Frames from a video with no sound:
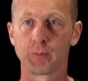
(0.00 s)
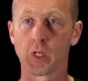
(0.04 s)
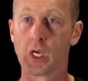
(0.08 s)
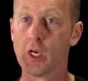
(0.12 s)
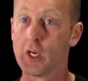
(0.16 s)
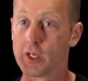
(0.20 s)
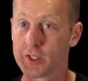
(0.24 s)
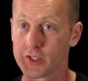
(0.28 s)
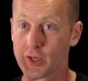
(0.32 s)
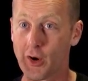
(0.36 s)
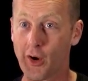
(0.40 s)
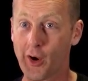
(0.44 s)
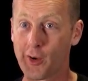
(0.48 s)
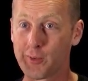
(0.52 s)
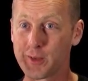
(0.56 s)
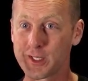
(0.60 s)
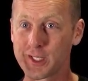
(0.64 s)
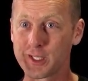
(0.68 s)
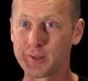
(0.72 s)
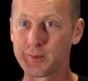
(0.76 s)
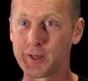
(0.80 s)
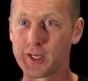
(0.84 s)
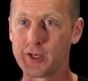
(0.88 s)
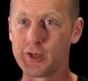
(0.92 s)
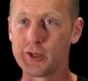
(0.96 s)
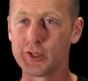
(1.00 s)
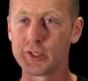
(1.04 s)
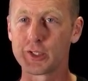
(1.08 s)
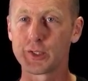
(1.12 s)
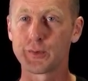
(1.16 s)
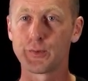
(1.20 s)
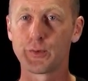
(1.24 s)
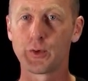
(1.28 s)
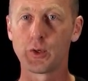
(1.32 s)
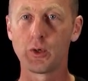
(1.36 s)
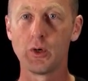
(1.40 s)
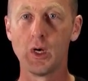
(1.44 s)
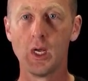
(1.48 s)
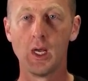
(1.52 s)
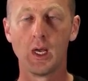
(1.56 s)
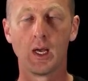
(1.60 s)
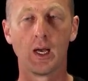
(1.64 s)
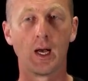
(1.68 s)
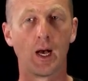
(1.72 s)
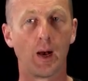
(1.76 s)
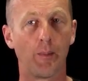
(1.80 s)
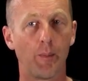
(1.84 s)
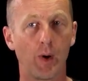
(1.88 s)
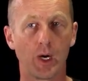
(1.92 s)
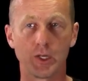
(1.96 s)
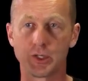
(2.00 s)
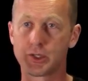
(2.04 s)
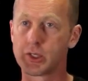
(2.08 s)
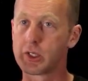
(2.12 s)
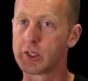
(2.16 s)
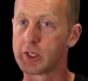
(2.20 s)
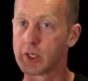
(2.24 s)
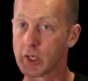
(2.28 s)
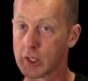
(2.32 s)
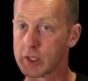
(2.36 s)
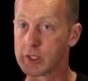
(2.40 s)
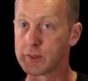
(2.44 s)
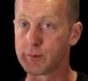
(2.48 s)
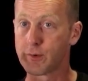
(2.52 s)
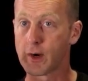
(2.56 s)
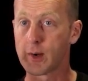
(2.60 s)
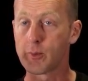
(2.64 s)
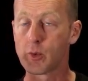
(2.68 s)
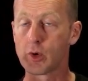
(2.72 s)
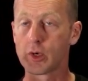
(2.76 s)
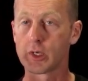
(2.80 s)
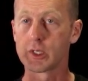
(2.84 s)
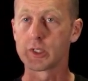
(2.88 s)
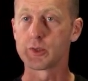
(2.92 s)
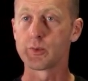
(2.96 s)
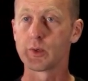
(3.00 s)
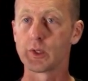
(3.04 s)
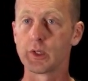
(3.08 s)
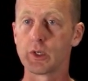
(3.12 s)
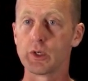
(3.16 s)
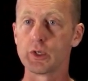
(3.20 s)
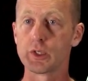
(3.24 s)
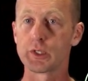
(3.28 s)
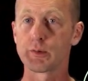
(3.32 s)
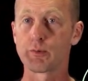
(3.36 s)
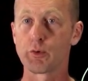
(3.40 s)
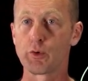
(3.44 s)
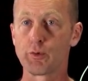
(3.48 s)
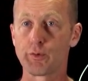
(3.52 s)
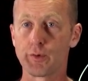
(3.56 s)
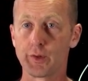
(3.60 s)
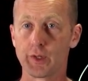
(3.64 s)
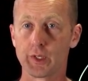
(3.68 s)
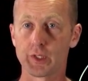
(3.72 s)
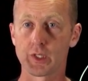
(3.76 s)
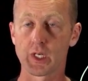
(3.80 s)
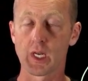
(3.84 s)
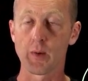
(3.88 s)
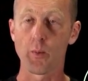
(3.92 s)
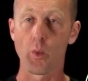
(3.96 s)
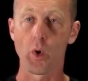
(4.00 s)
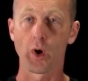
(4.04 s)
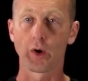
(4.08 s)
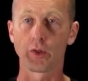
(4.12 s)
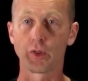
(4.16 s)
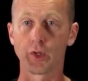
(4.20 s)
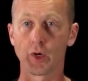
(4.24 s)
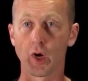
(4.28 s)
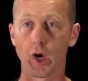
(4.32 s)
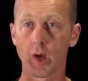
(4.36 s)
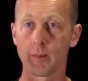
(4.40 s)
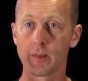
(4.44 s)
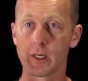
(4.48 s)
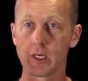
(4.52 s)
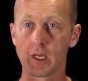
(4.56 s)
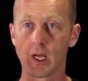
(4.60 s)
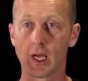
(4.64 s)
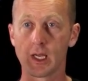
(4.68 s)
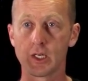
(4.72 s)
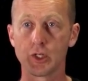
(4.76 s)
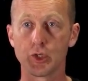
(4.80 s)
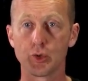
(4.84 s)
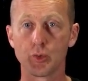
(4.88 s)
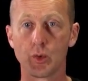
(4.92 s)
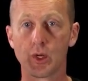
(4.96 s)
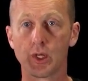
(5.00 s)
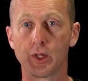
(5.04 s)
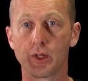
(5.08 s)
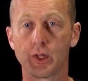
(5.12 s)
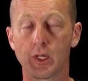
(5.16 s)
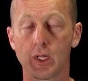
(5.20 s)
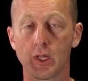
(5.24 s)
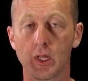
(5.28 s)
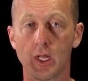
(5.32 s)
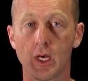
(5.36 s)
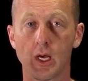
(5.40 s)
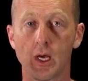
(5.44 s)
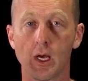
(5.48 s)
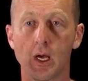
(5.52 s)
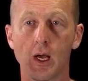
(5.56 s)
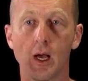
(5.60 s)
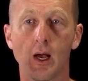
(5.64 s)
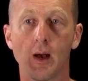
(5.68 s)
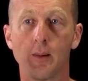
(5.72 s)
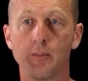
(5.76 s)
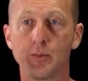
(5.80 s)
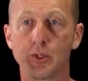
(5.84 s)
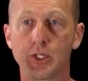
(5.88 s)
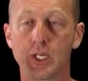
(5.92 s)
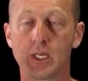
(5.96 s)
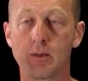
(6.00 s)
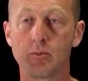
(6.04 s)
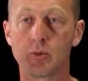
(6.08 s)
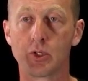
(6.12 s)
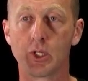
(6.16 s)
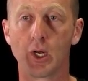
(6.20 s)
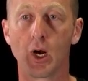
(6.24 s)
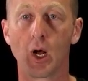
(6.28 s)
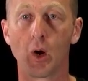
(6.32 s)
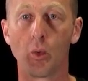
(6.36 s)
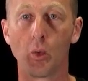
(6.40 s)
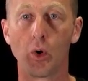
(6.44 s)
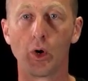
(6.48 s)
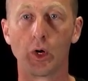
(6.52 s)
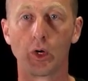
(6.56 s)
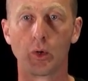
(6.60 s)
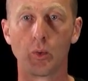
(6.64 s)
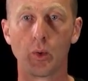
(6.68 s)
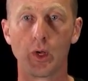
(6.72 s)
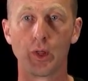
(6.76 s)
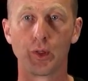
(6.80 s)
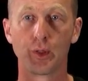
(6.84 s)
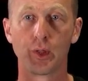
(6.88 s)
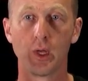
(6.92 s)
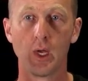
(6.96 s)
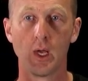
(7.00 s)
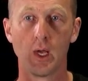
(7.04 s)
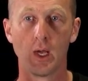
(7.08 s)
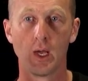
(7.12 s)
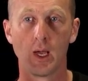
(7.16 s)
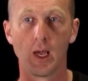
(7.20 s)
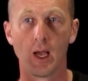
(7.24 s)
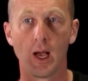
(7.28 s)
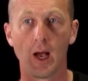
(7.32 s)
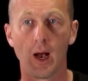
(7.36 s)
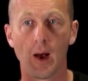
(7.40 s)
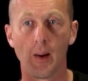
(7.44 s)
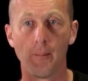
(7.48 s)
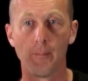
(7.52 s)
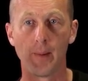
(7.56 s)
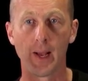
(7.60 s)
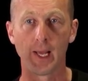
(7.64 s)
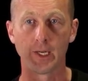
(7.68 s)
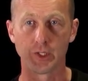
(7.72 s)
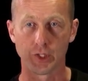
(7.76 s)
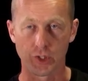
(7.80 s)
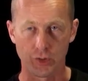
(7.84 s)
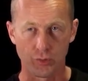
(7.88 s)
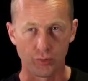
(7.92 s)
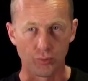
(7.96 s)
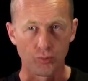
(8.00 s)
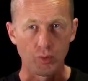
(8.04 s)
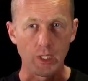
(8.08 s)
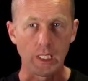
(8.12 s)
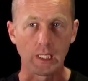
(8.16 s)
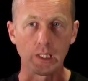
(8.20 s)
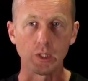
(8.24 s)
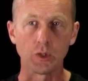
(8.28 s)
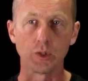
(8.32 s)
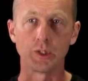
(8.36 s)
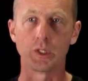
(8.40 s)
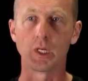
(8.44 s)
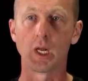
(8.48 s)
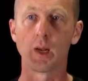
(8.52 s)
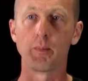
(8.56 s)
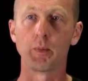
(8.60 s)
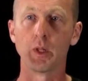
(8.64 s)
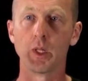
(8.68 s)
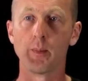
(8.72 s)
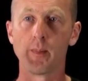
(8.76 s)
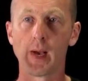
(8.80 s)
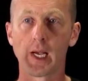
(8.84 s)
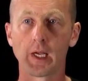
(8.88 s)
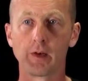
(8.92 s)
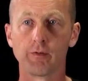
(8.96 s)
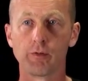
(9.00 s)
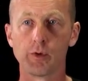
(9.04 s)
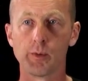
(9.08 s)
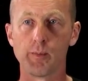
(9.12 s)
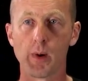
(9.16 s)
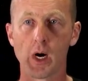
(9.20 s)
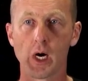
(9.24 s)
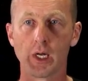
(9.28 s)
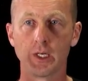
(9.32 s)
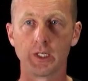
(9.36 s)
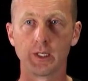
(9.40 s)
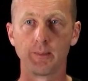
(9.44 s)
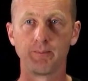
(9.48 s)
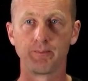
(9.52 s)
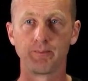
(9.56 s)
So I hope this has been useful. I certainly know this framework is really useful for the teamwork that I'm engaged with and the teams that I work with, and just really good to keep in the back of your mind.